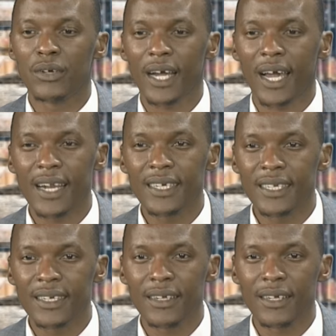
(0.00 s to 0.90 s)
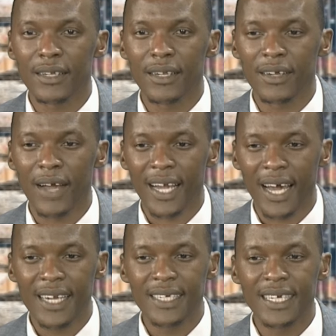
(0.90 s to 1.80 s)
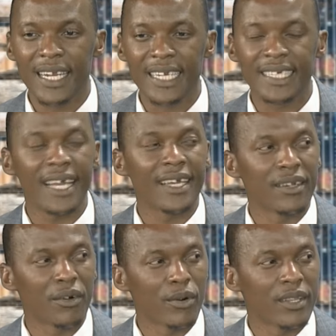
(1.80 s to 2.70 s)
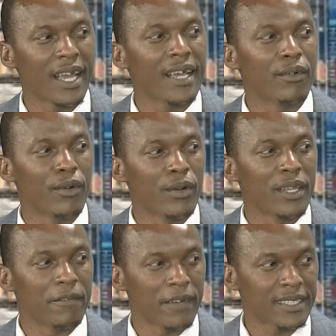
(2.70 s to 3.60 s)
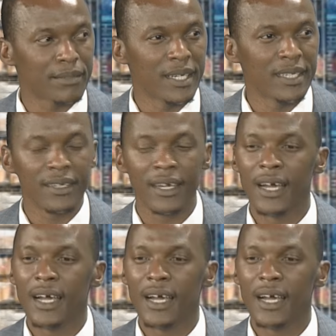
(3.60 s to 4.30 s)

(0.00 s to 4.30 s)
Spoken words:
you are guaranteeing return on their on investment,